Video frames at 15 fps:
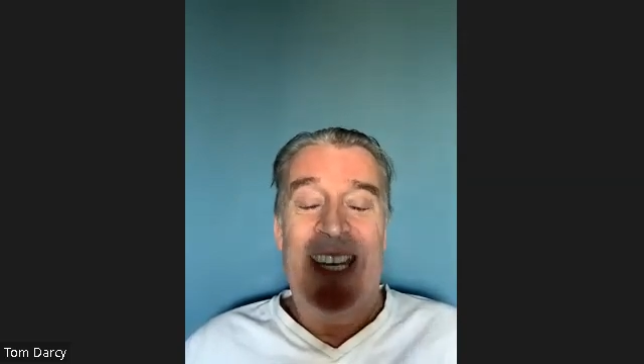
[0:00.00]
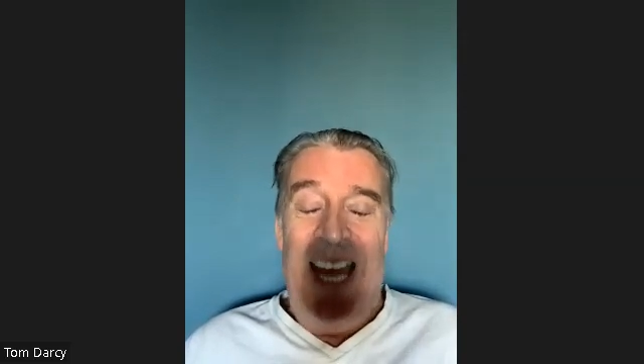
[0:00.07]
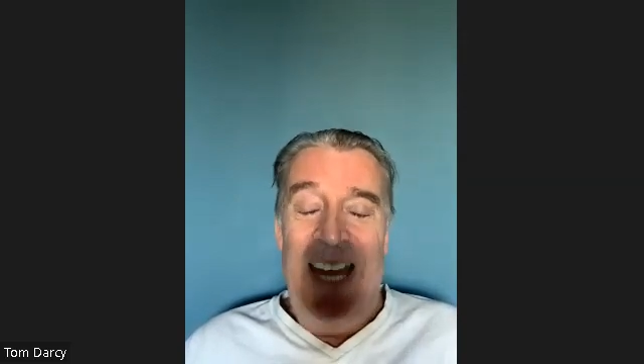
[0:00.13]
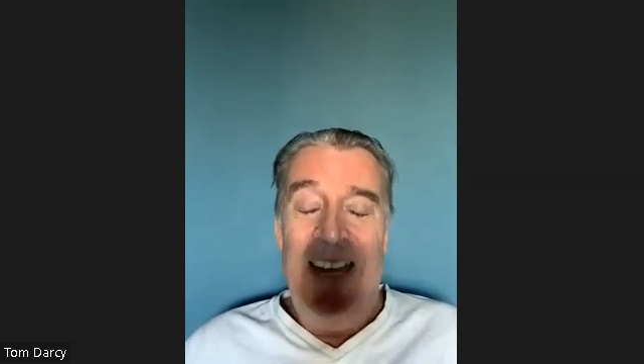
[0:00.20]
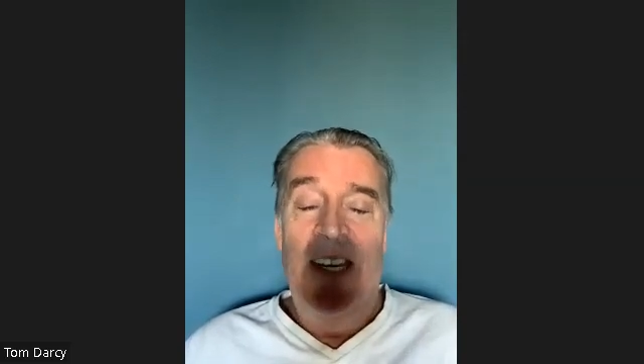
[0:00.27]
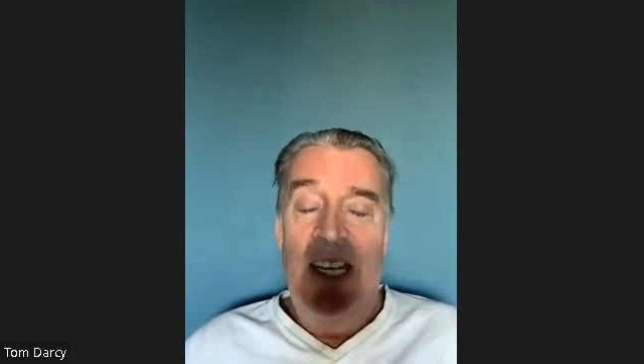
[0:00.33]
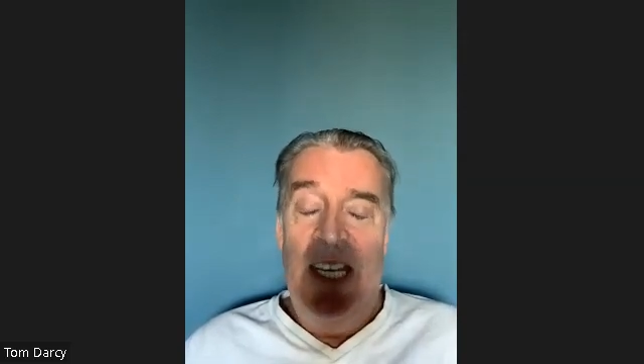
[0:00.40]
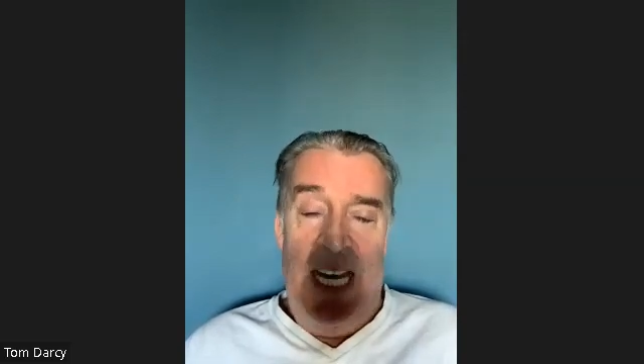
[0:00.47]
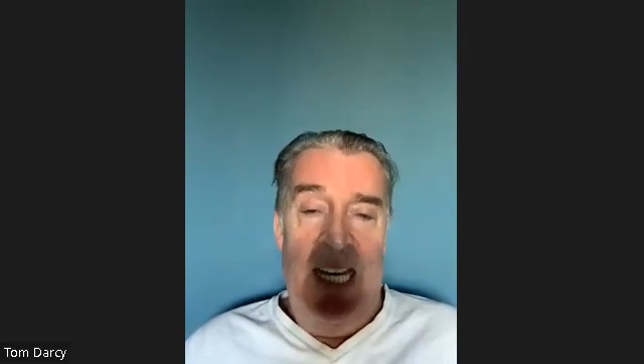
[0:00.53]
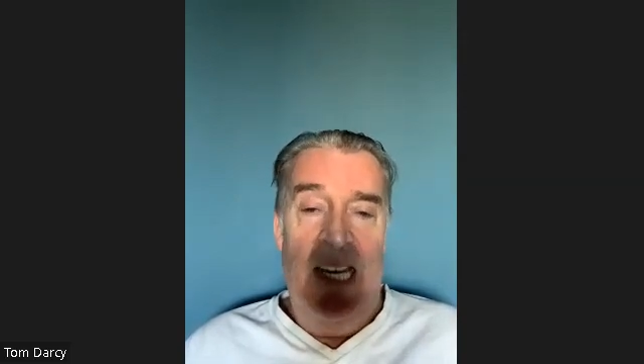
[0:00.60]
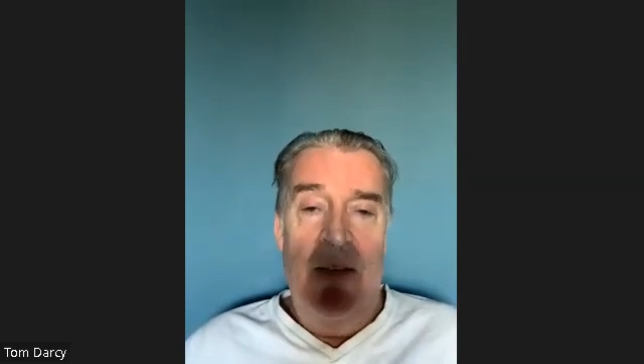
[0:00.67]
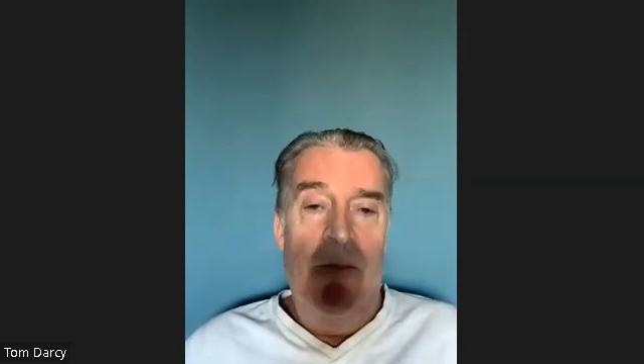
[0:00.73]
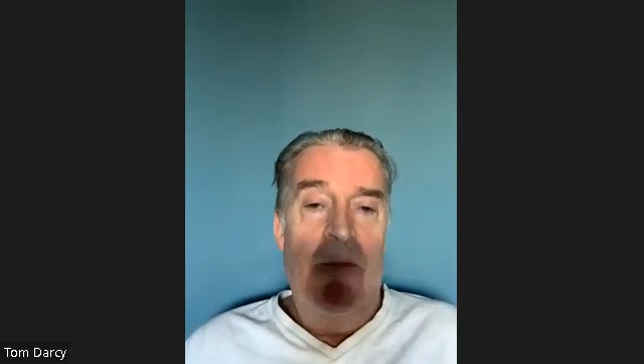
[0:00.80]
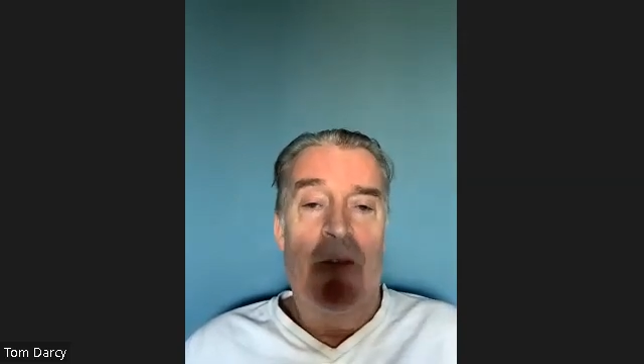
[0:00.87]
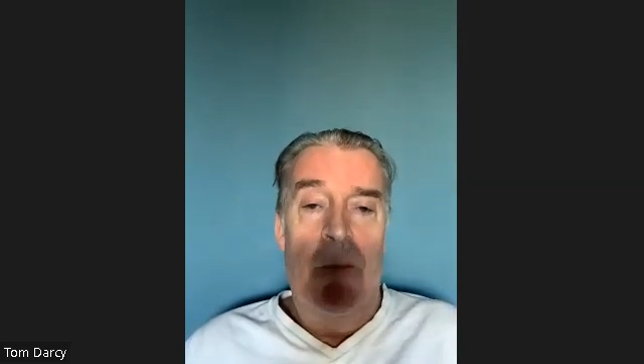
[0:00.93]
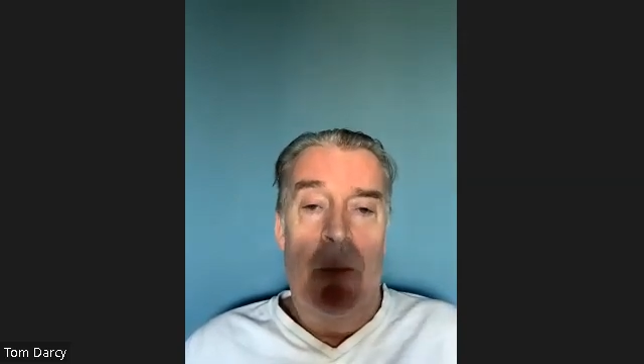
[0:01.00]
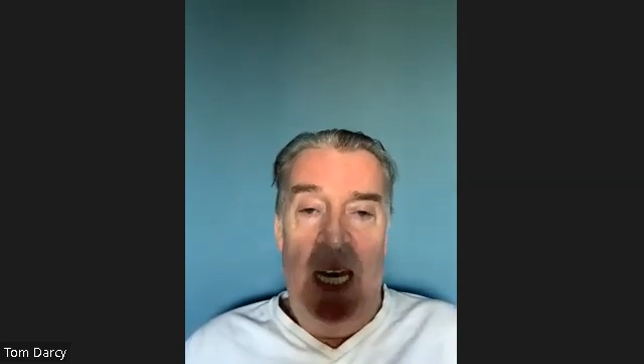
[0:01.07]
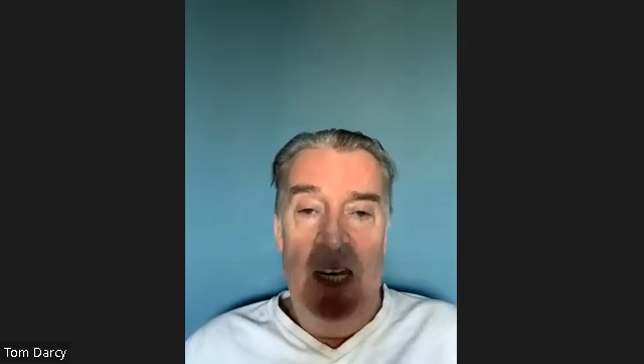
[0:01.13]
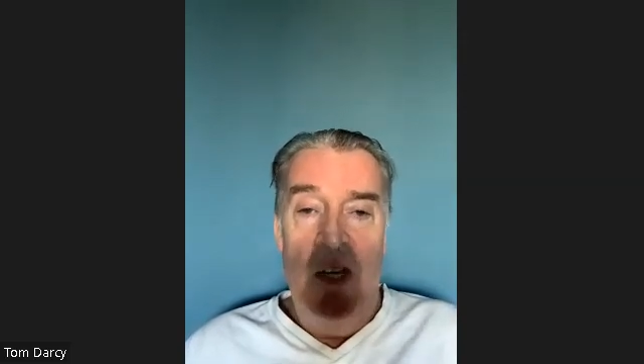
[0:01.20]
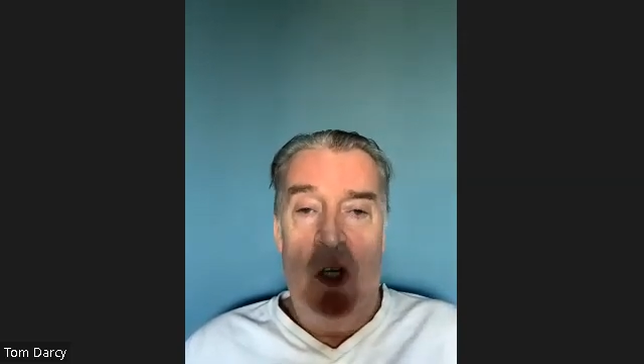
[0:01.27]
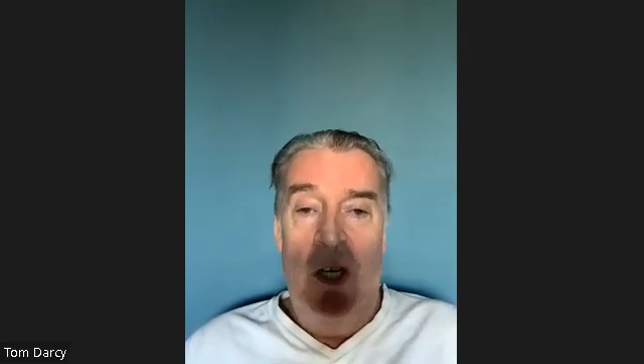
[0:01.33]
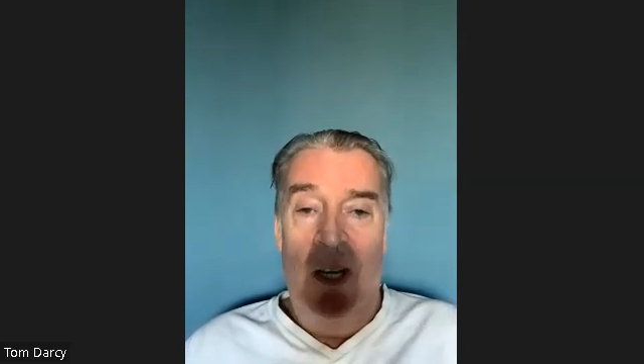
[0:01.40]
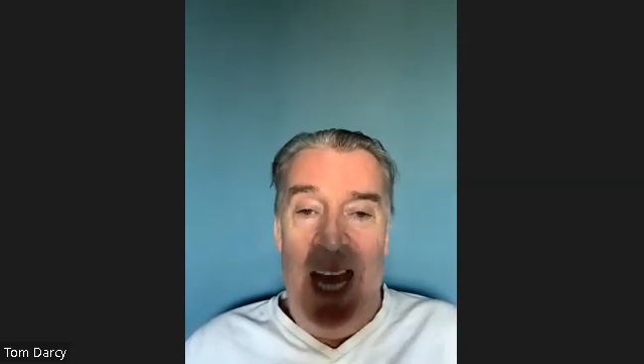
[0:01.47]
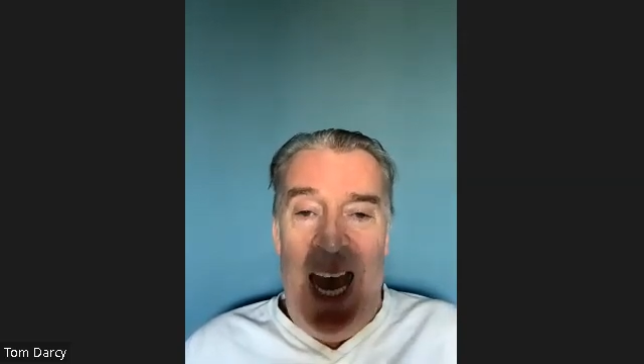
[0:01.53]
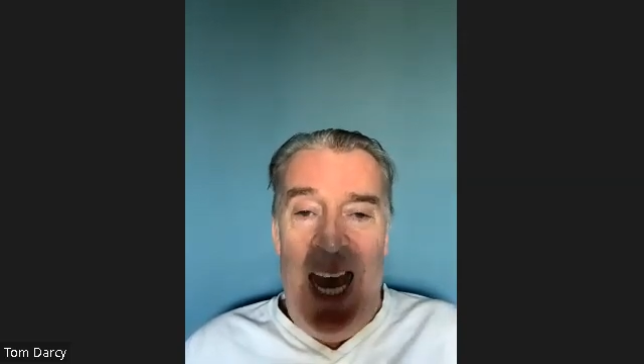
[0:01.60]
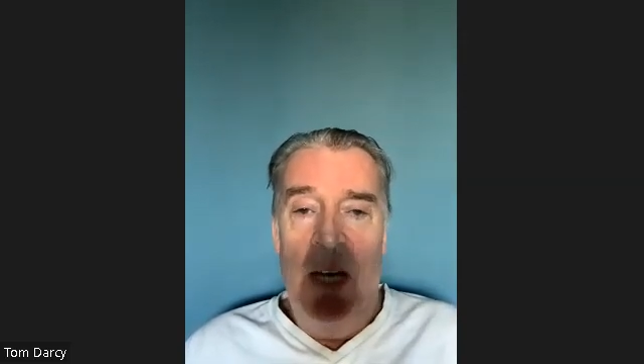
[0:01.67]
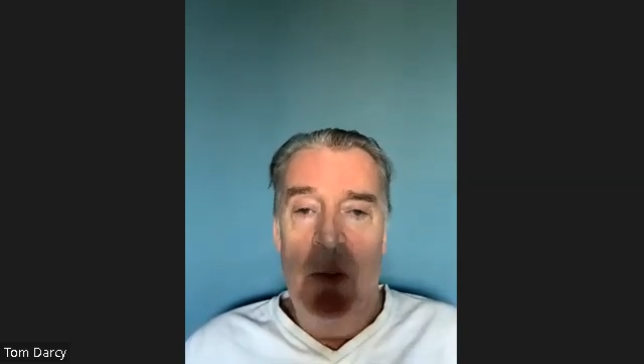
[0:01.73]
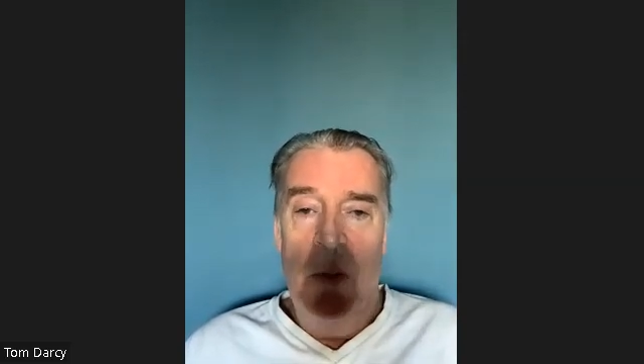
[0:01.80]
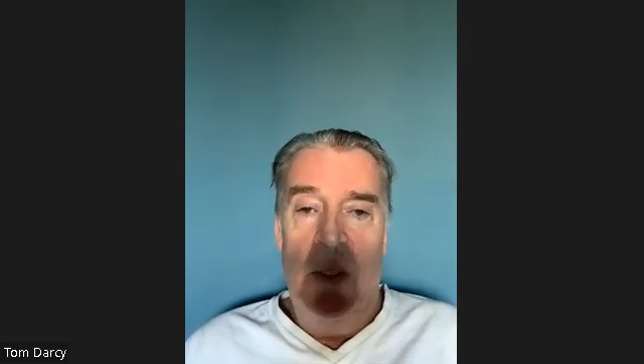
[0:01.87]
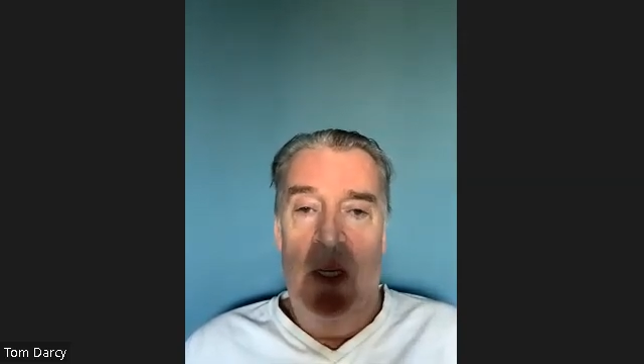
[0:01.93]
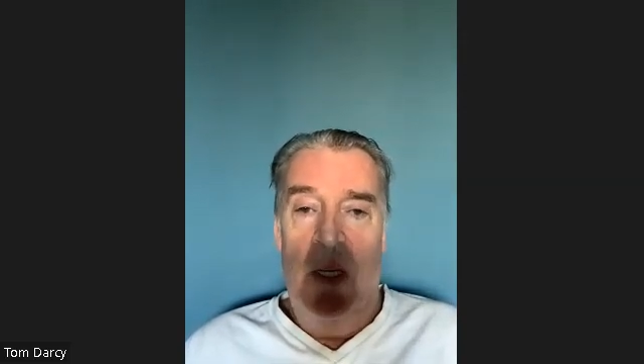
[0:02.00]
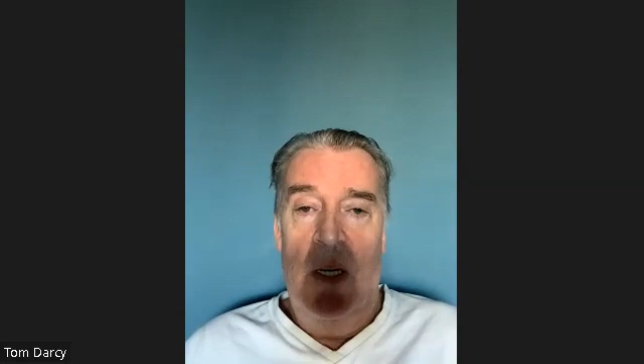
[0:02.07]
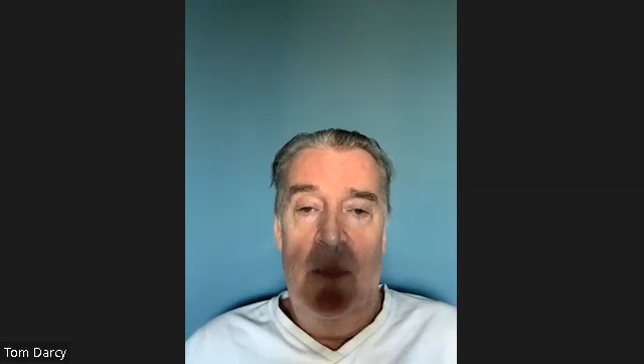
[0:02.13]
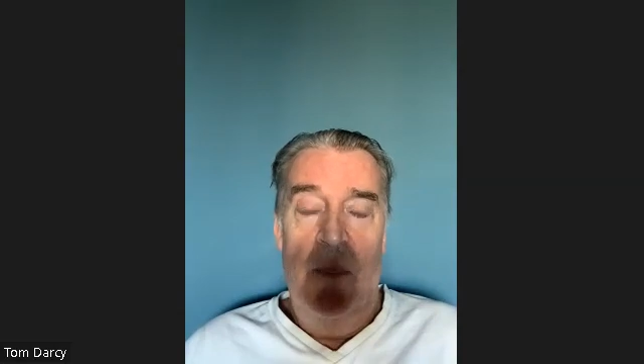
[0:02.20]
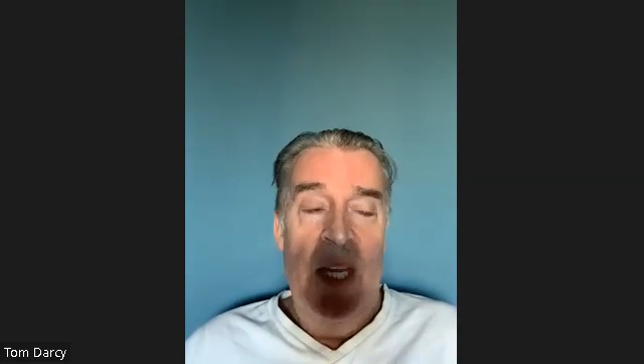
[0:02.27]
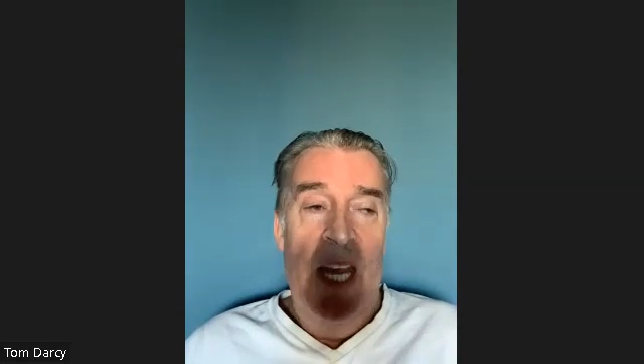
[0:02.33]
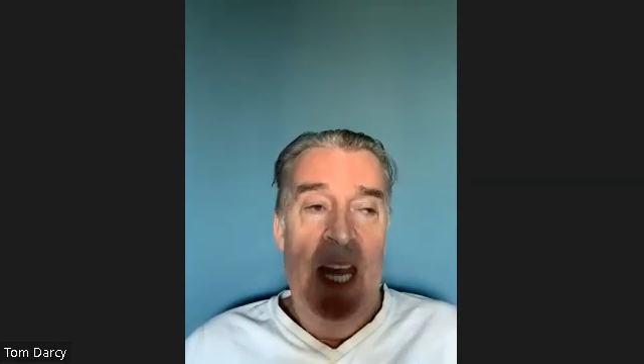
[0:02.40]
getting that information out there.